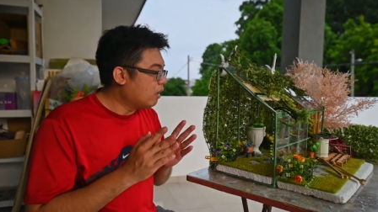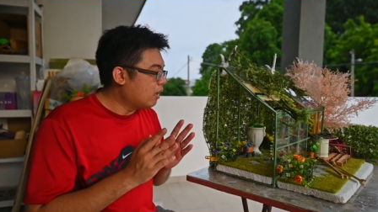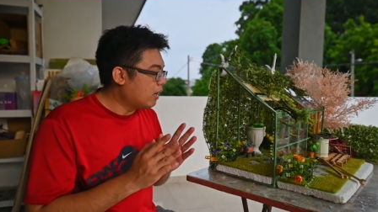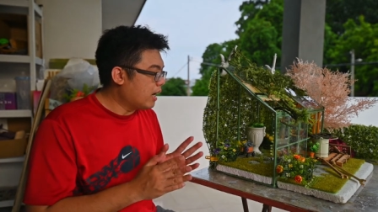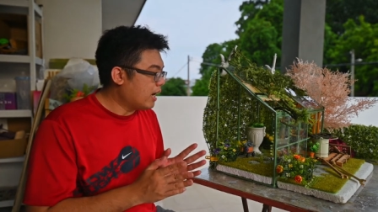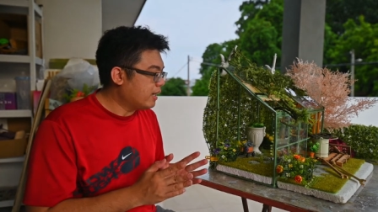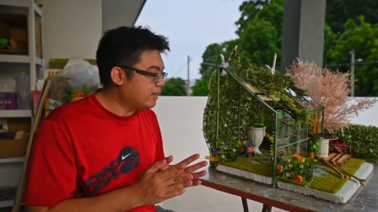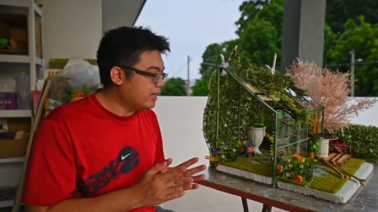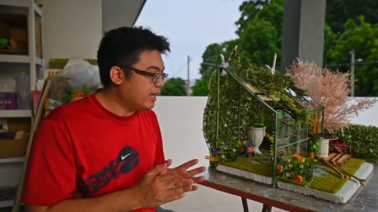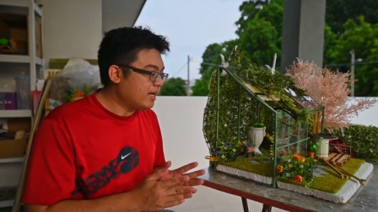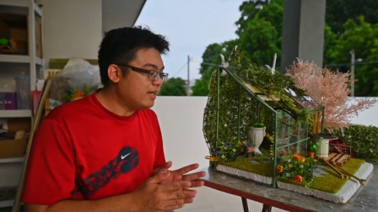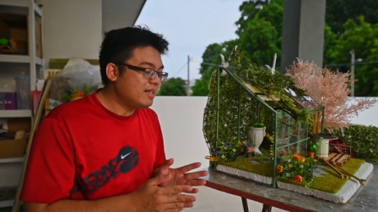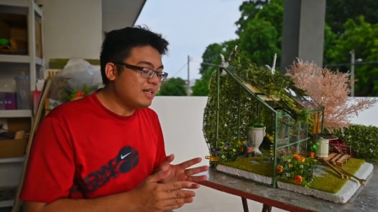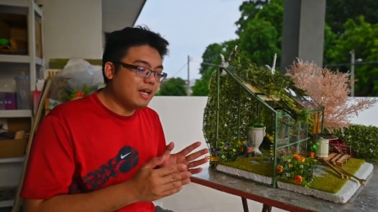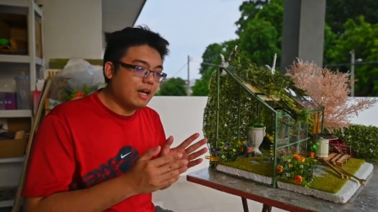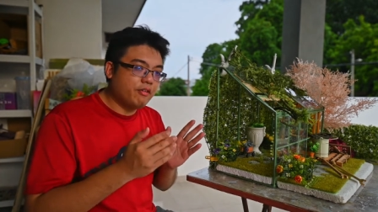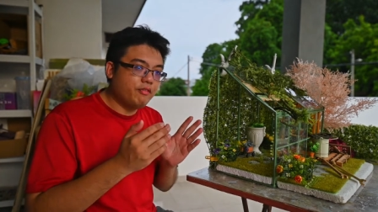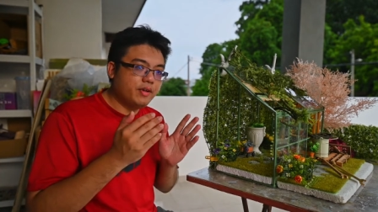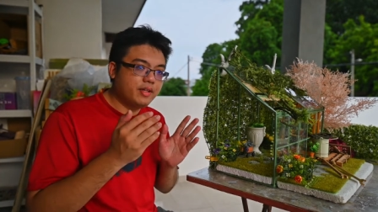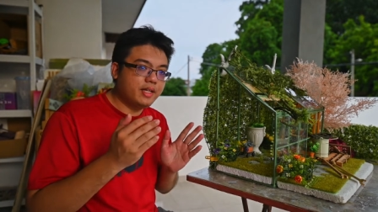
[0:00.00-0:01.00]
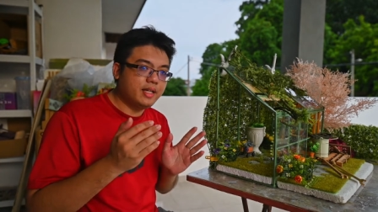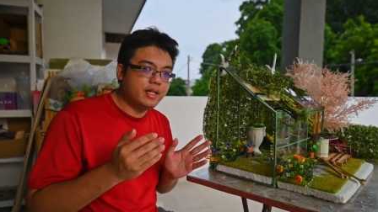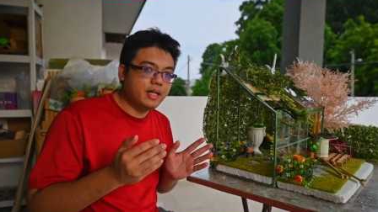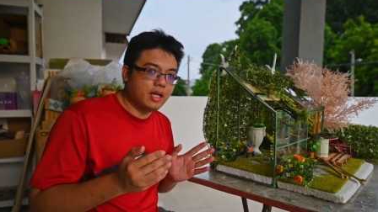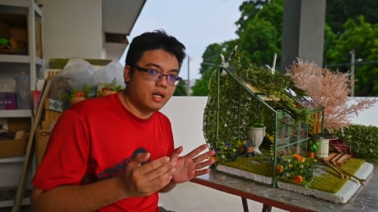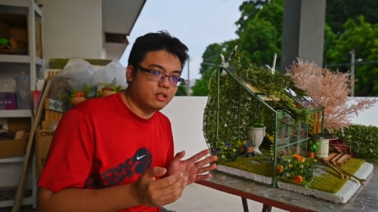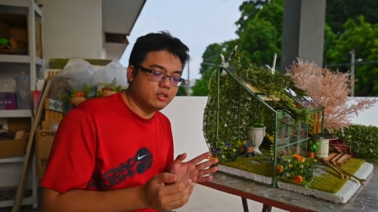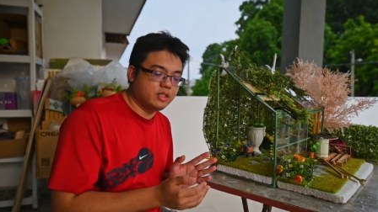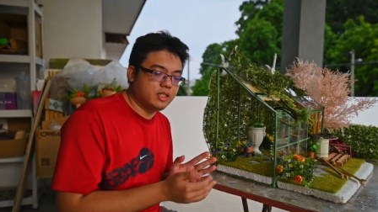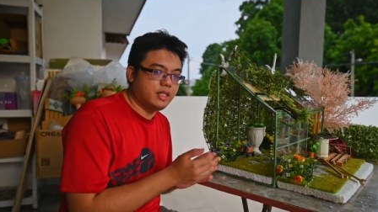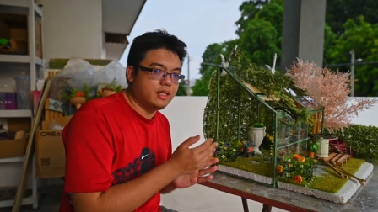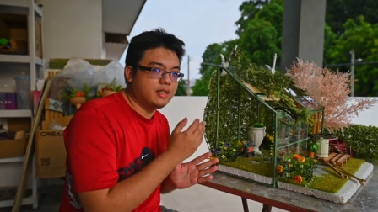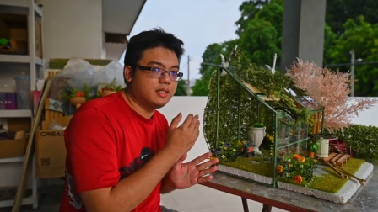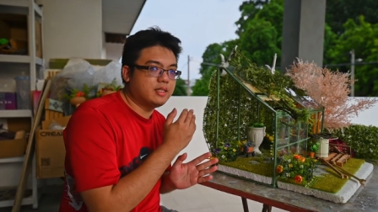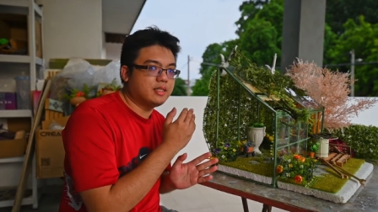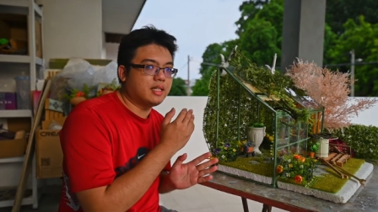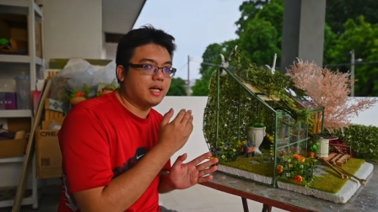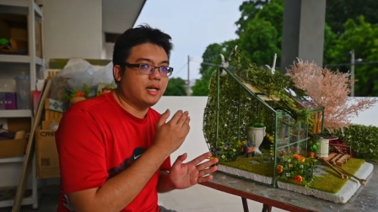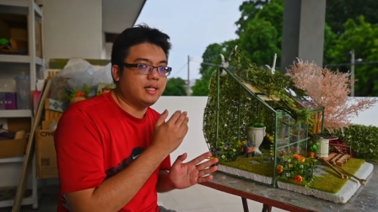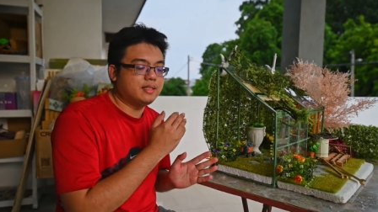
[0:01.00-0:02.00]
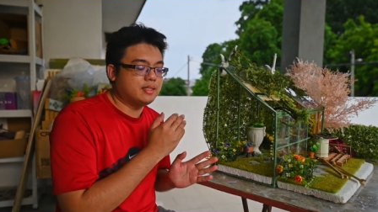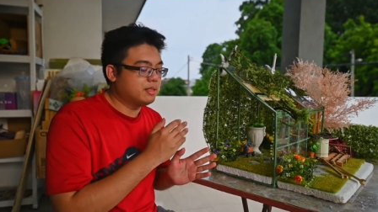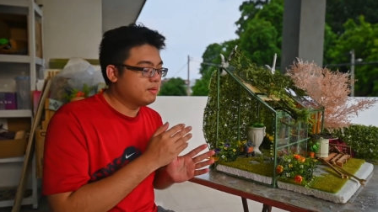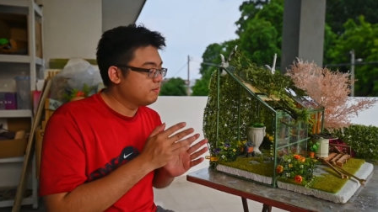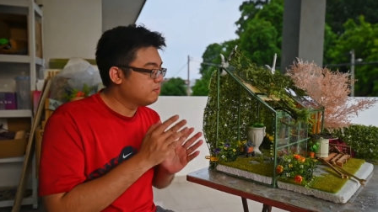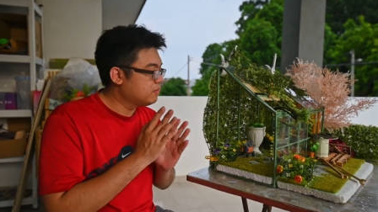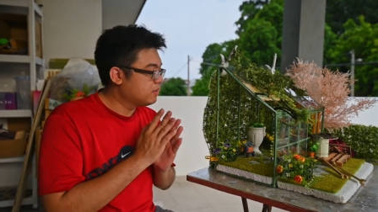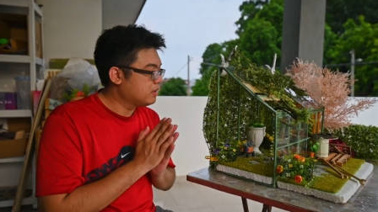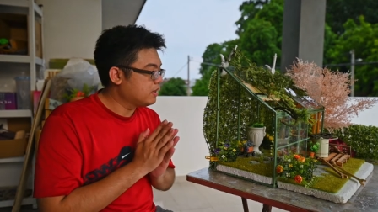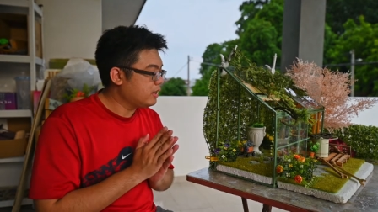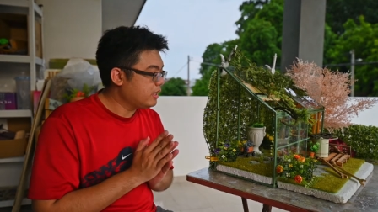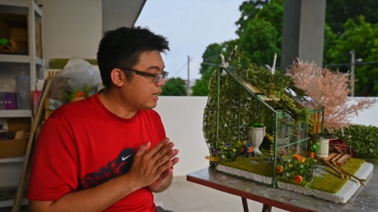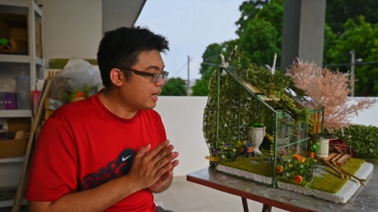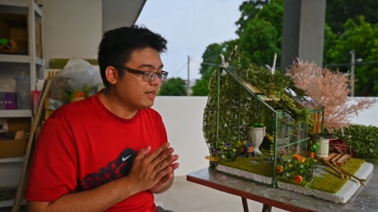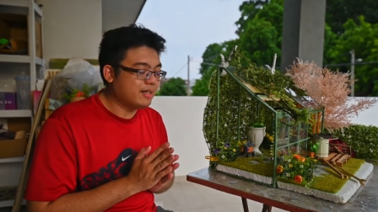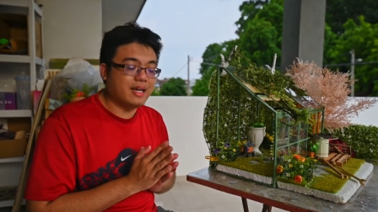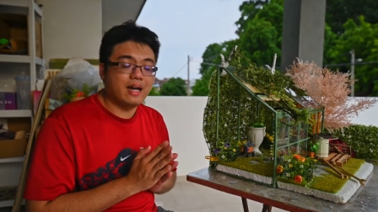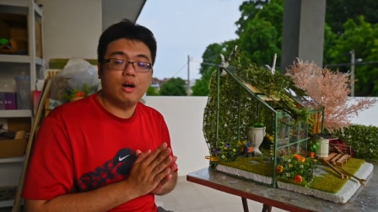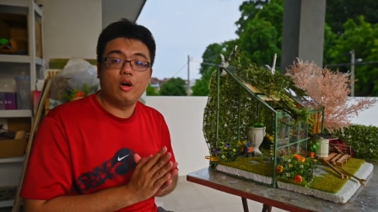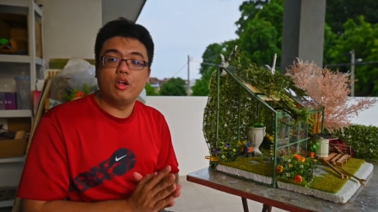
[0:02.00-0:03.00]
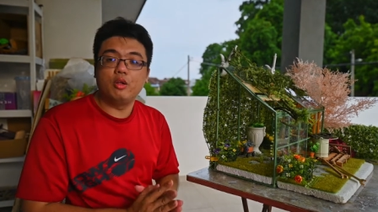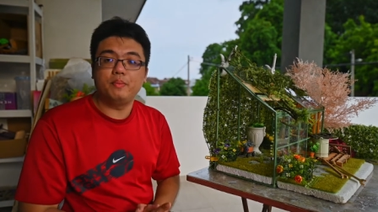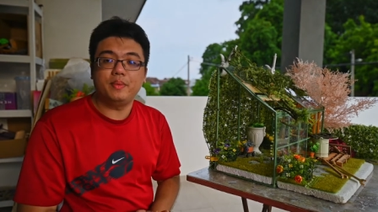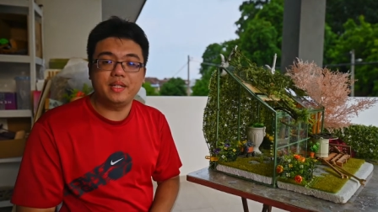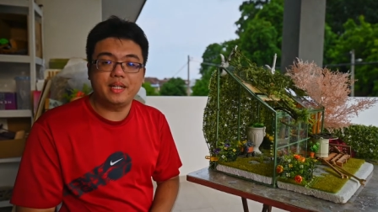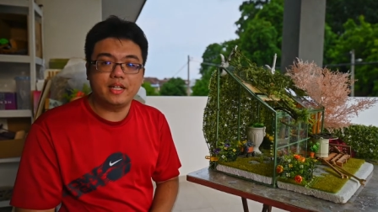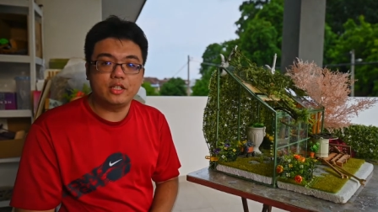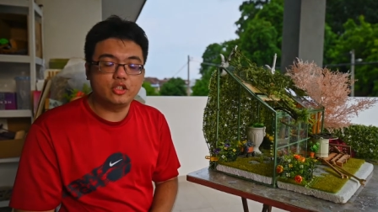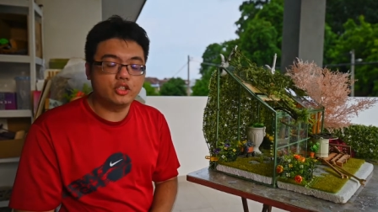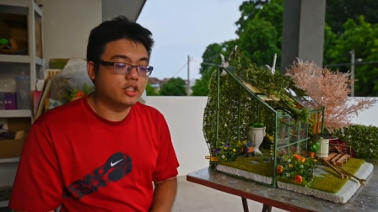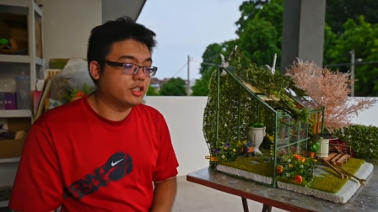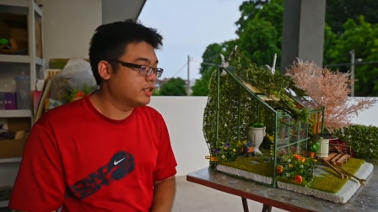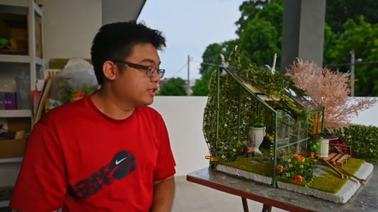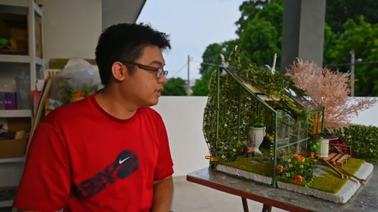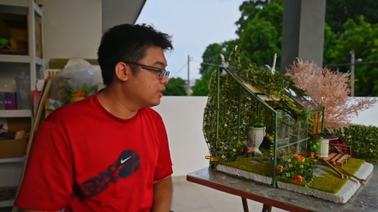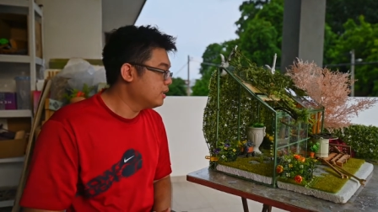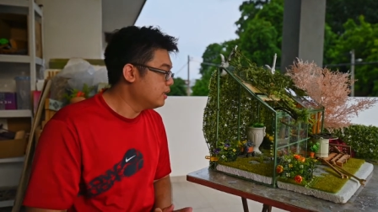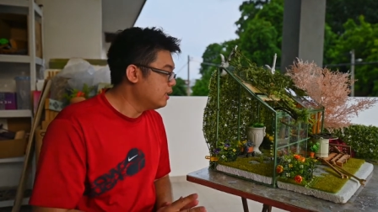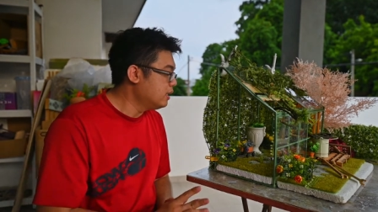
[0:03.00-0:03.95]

And then everything else inside, yeah, they are all miniatures.